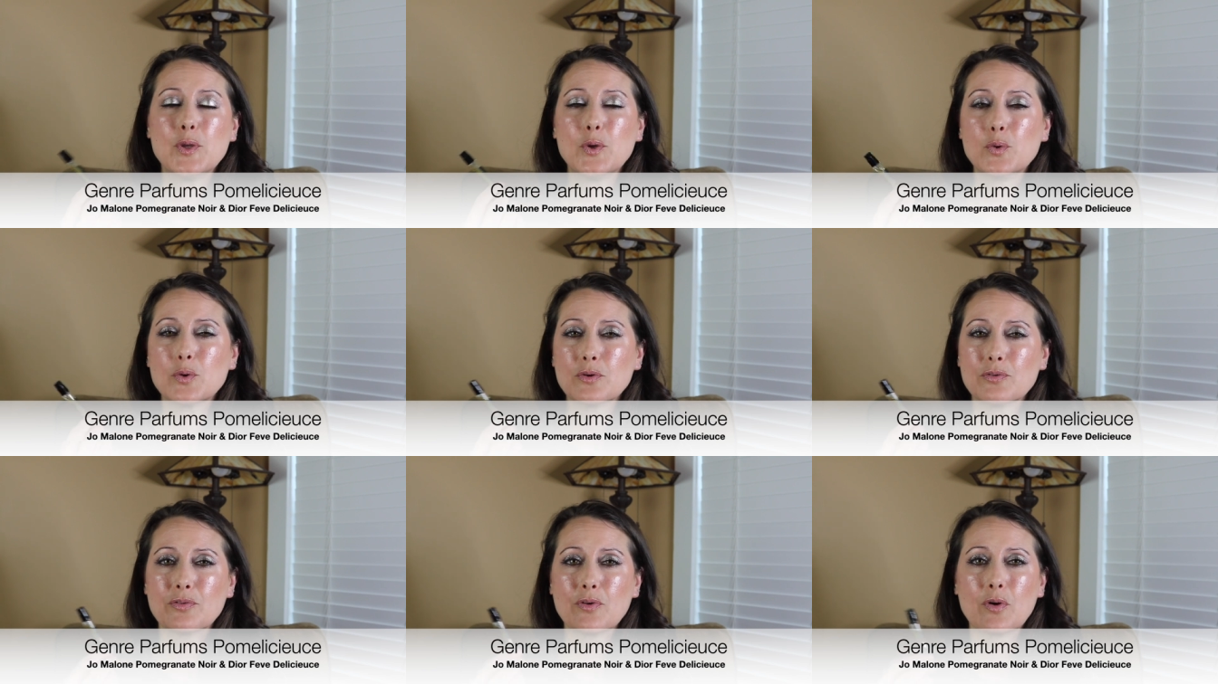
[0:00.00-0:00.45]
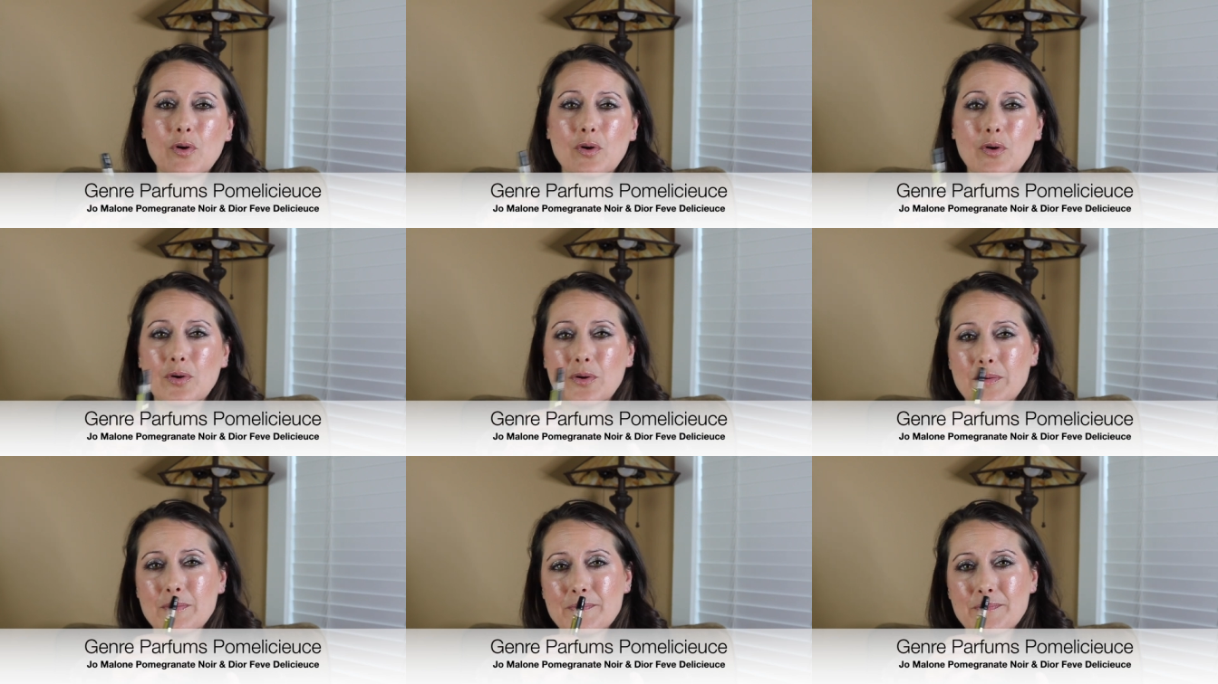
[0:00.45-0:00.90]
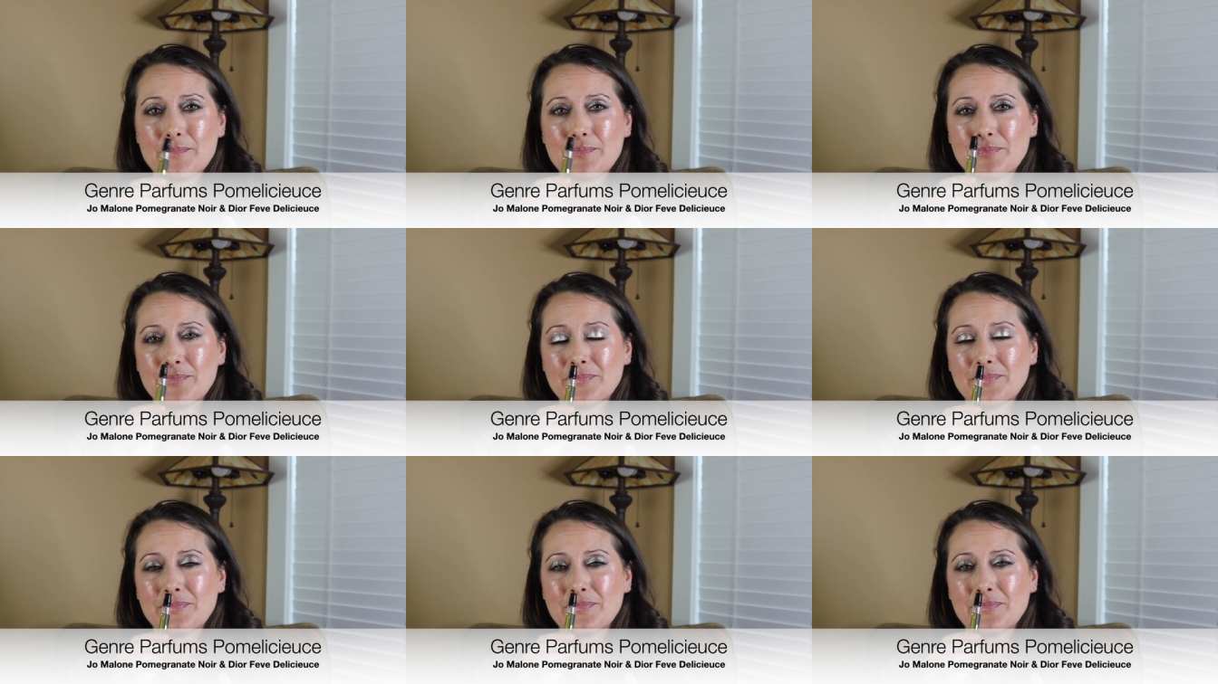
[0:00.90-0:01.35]
beautiful
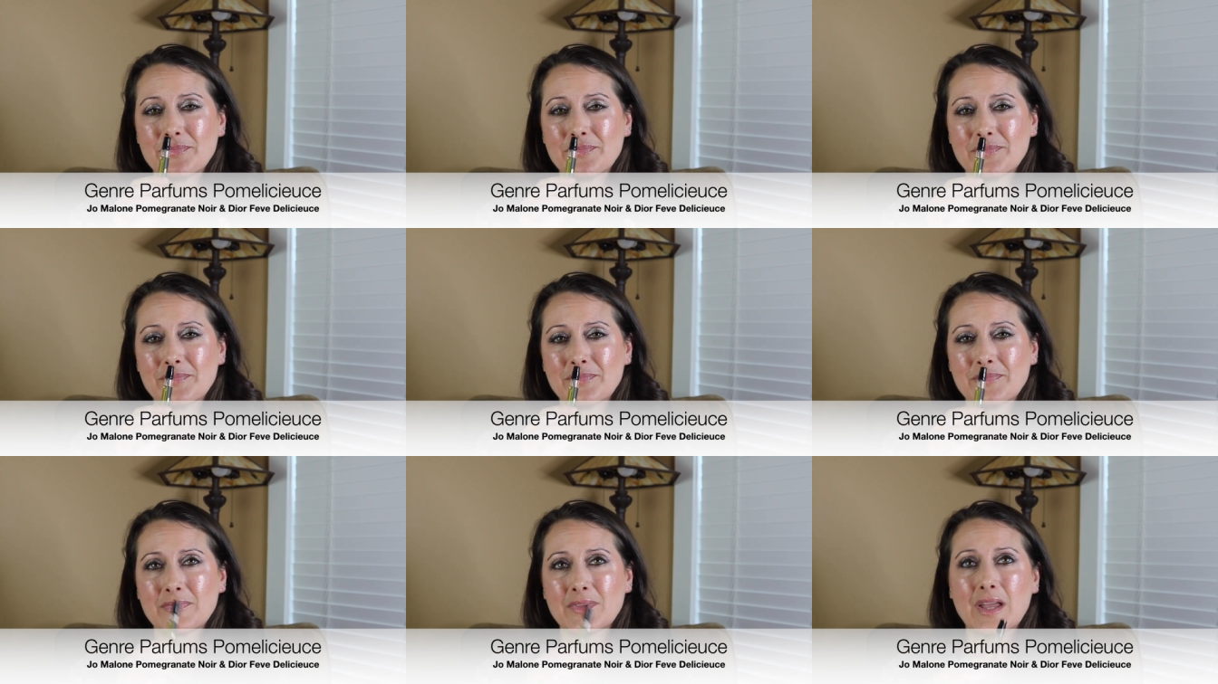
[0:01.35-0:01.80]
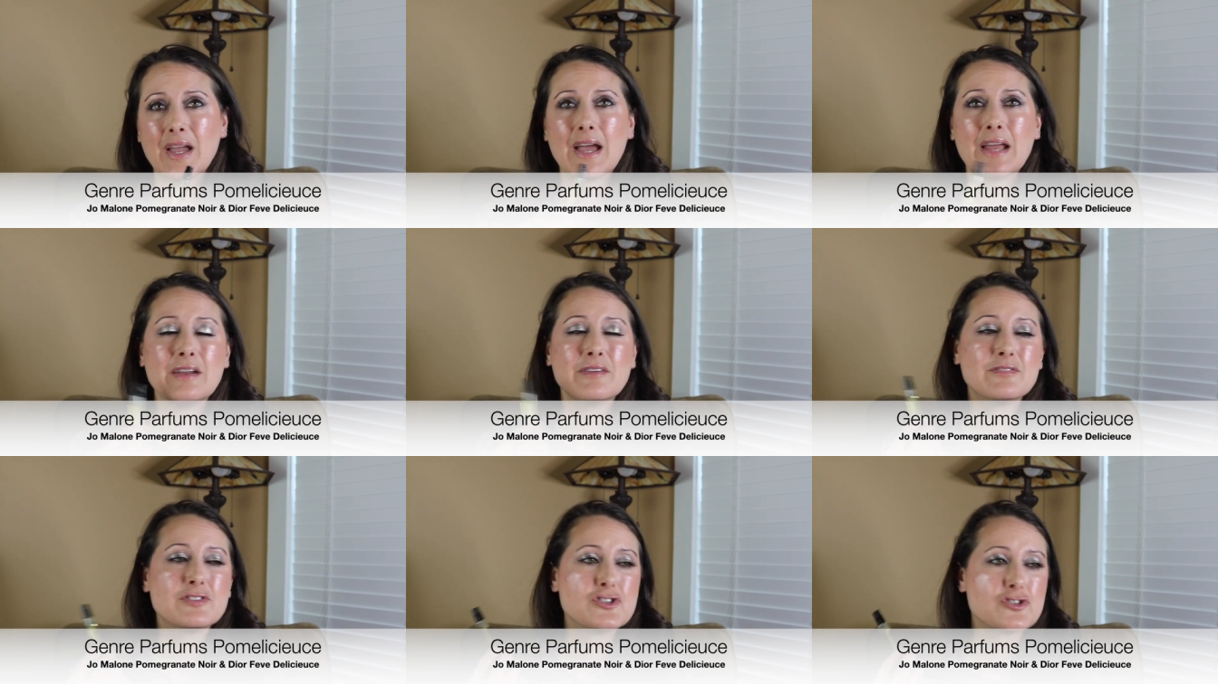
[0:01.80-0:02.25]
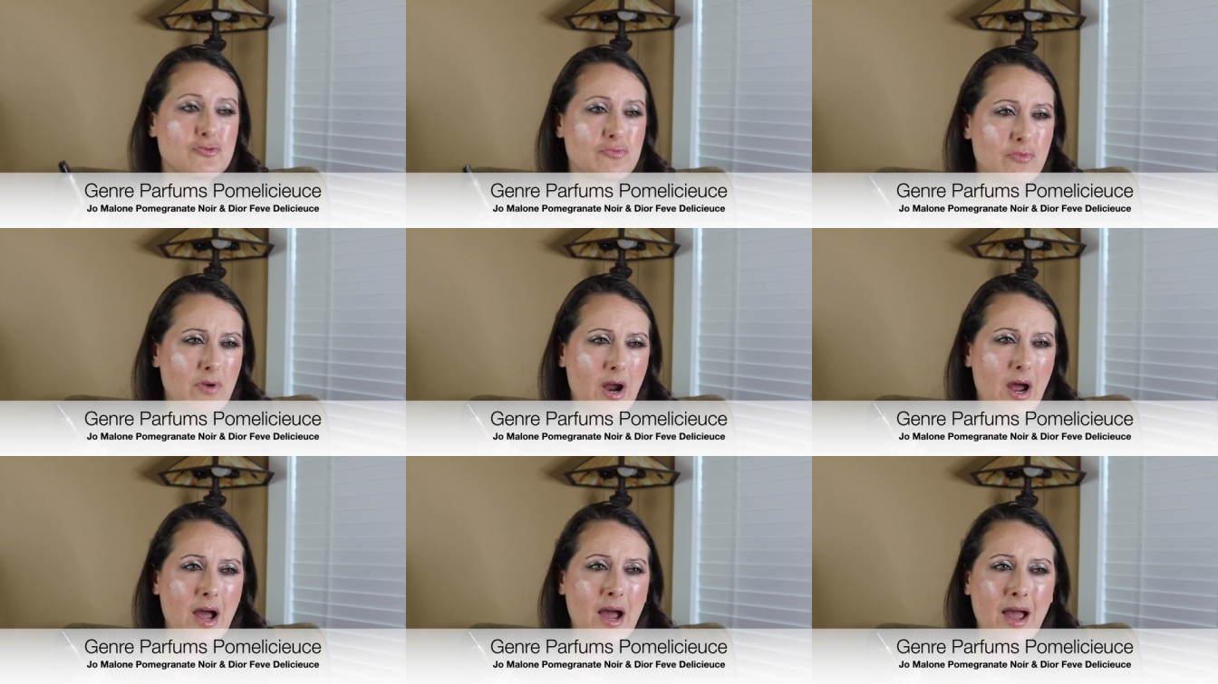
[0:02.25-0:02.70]
kind of
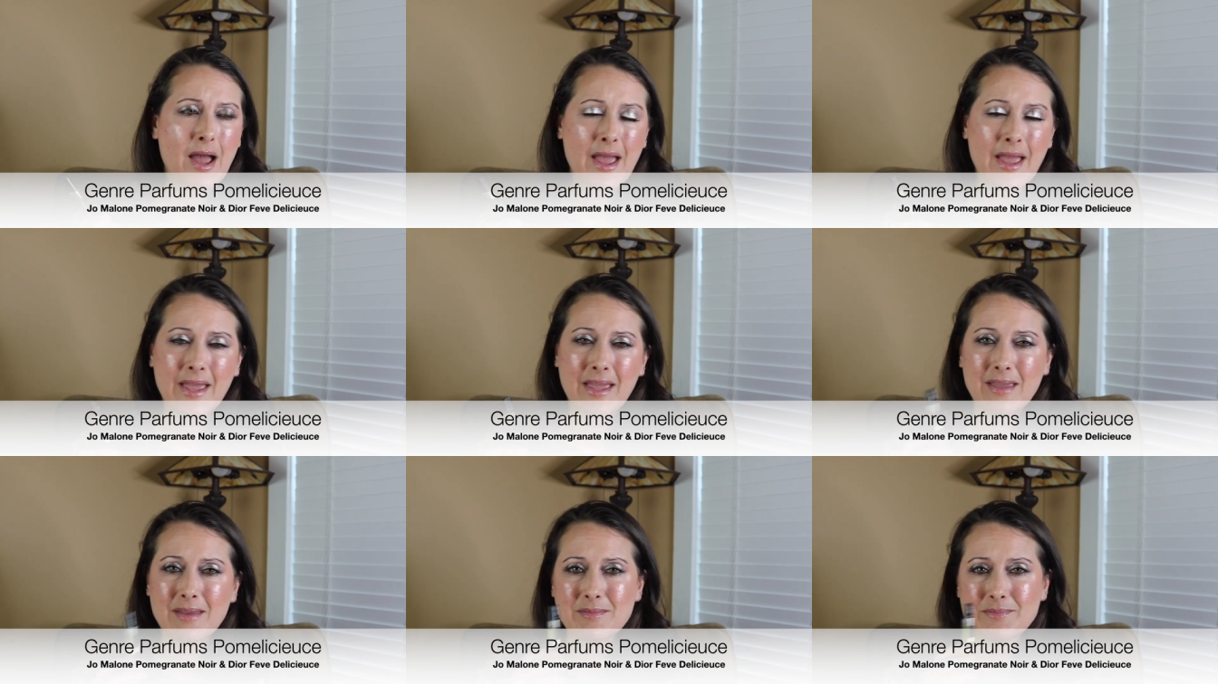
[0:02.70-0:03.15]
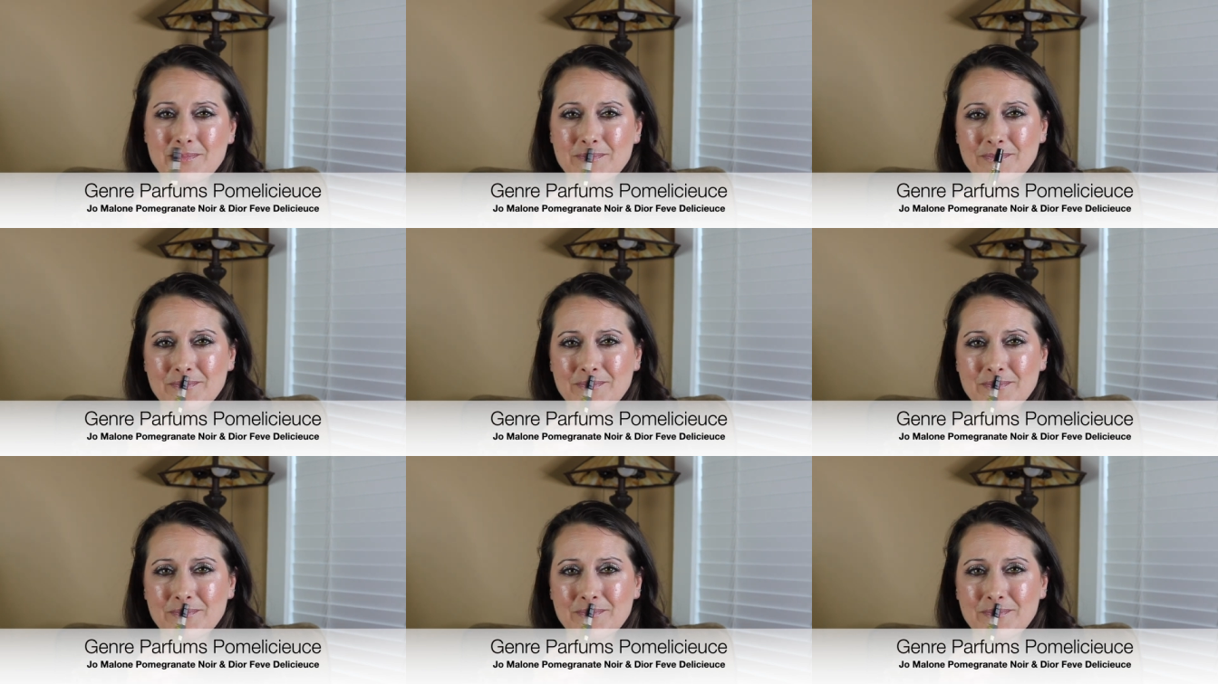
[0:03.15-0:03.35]
dry